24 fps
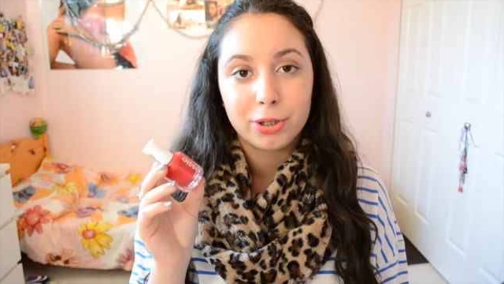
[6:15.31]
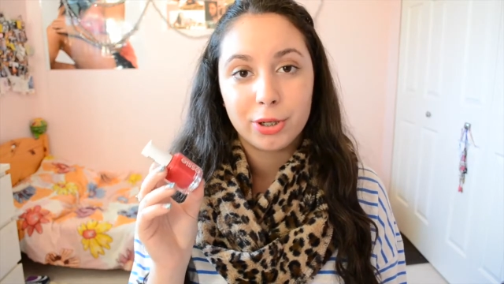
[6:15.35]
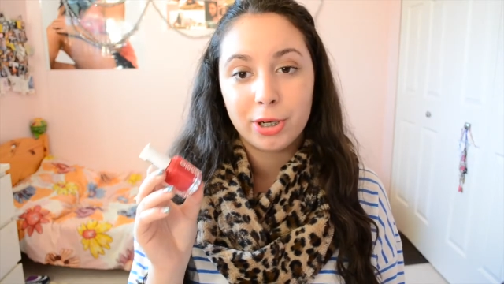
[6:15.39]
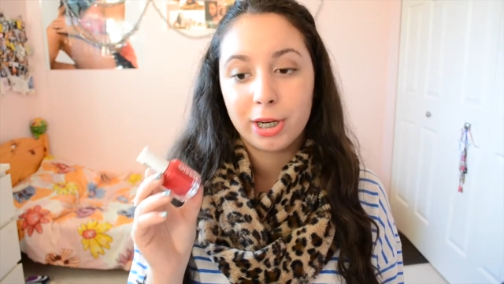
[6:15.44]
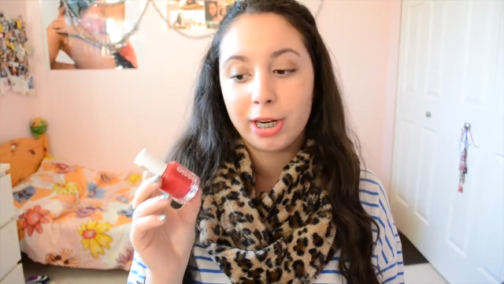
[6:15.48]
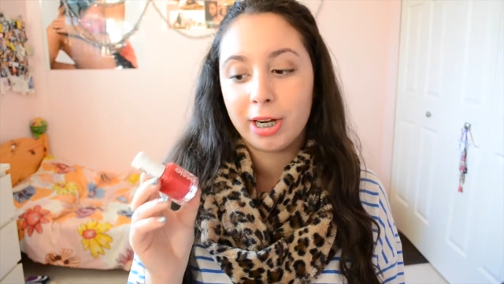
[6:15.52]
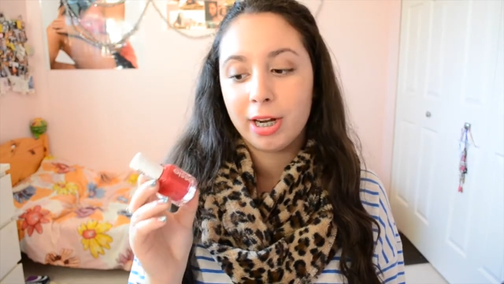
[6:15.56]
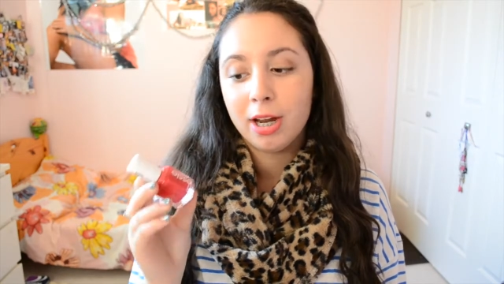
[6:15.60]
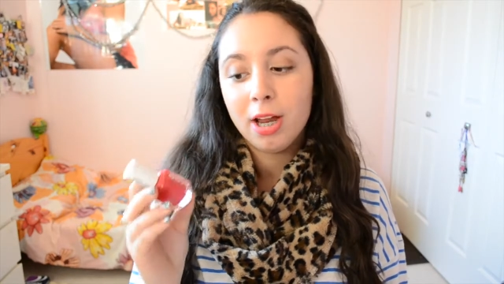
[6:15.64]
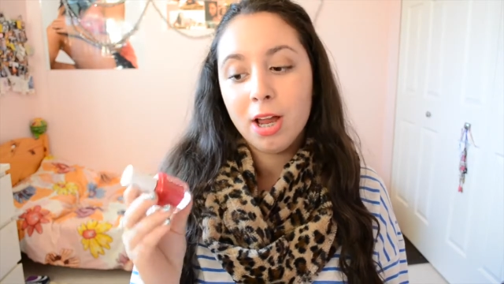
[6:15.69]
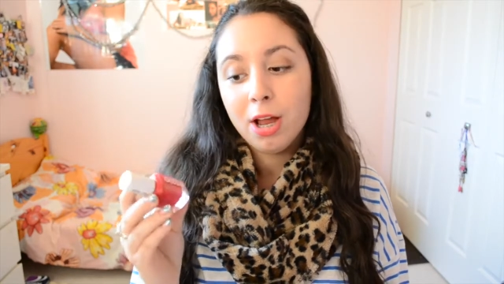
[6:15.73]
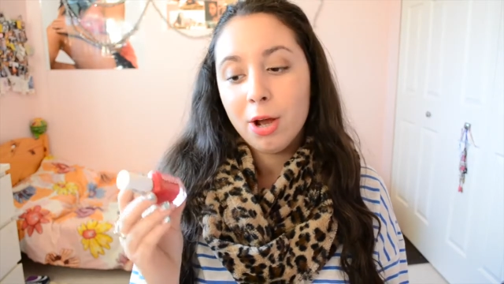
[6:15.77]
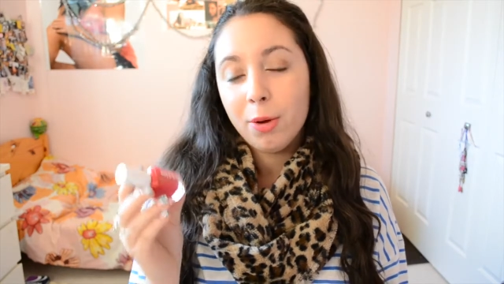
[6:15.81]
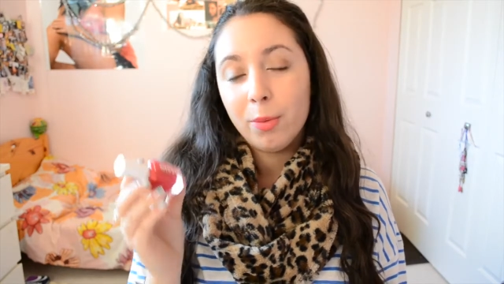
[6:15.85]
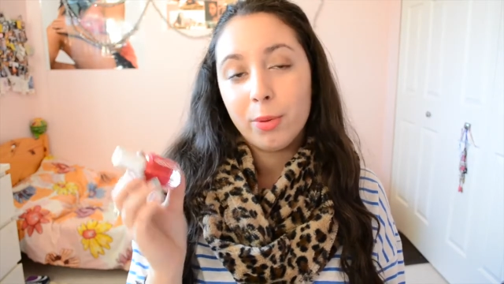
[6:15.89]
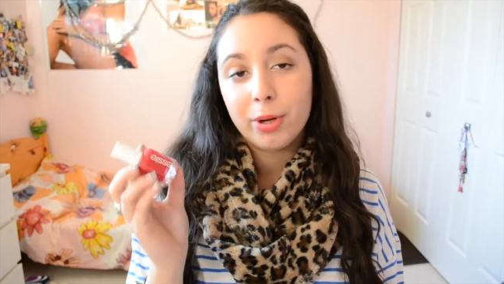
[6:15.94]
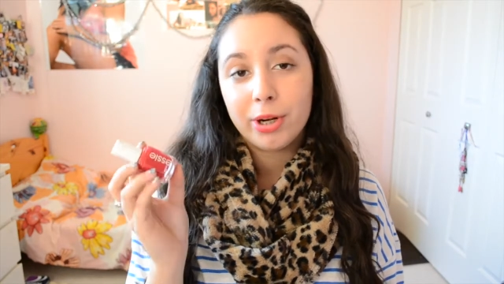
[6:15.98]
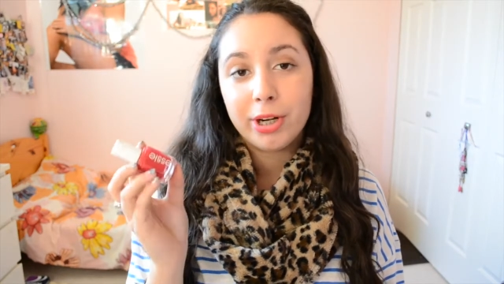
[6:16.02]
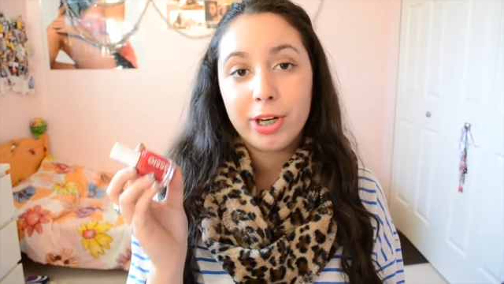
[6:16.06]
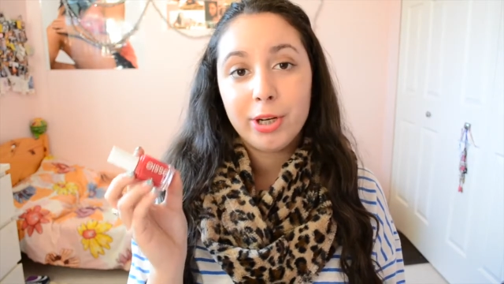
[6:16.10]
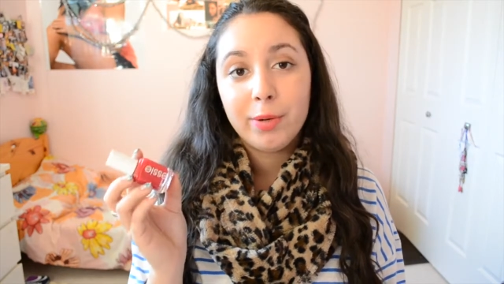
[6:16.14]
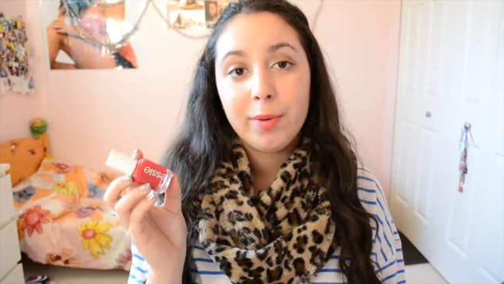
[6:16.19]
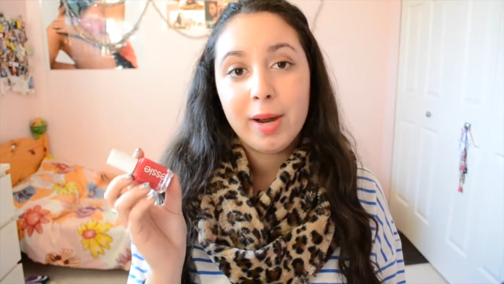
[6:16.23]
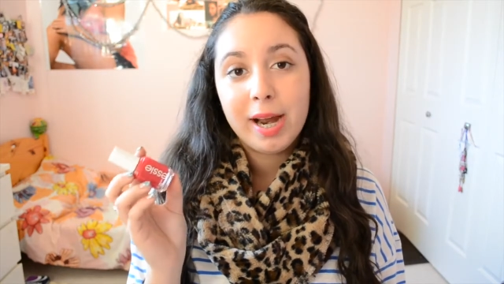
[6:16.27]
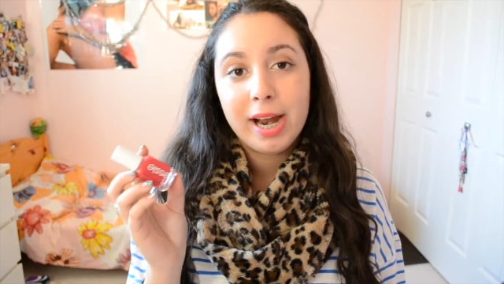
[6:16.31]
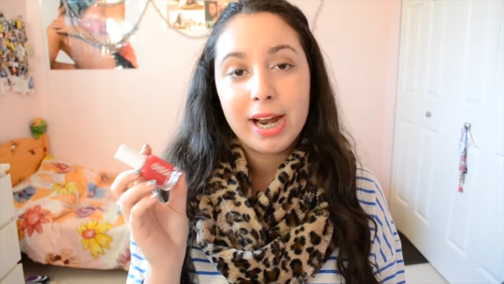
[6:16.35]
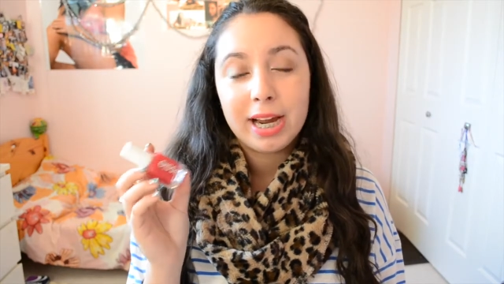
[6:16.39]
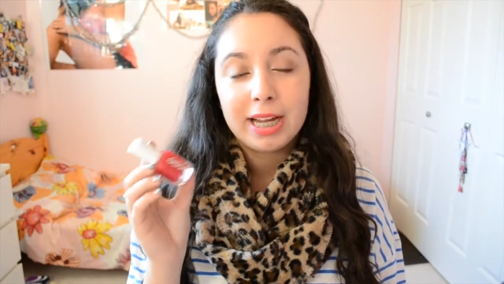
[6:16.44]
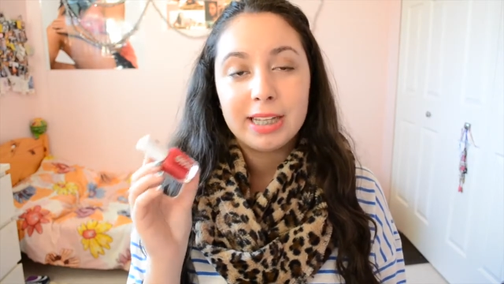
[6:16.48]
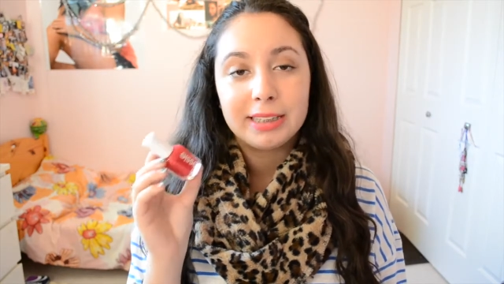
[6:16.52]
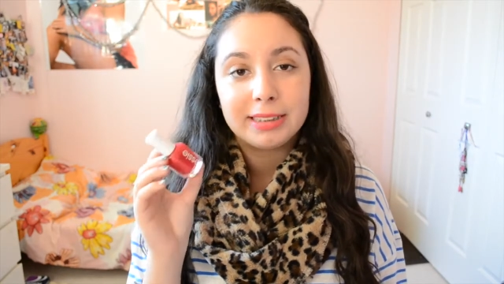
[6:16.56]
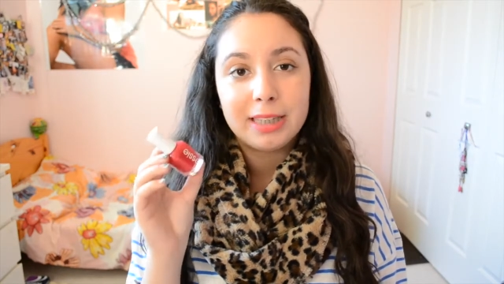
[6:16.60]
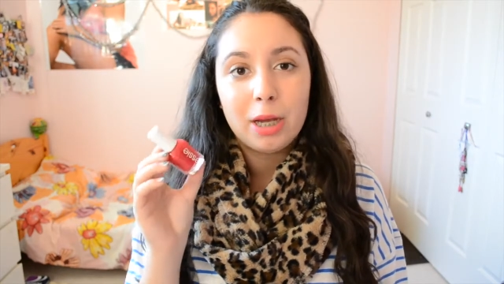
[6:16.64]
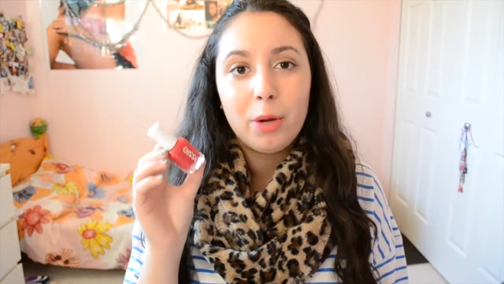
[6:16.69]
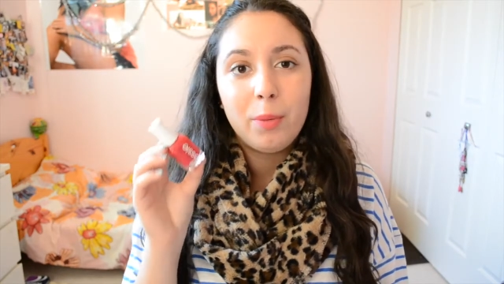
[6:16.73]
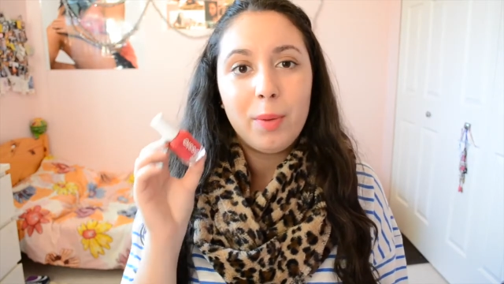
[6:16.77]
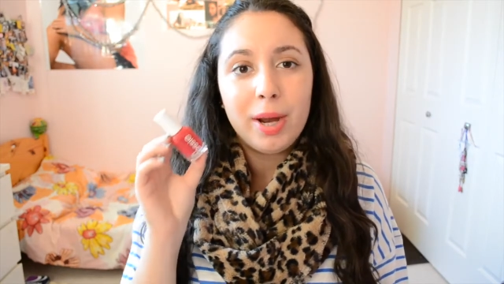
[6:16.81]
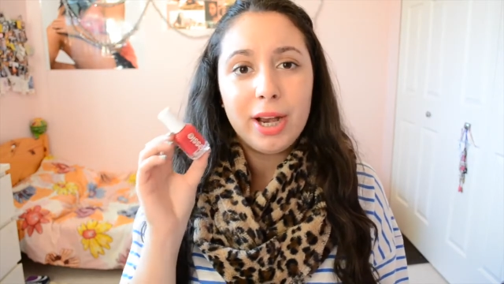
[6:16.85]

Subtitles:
Or what are you wearing? Because I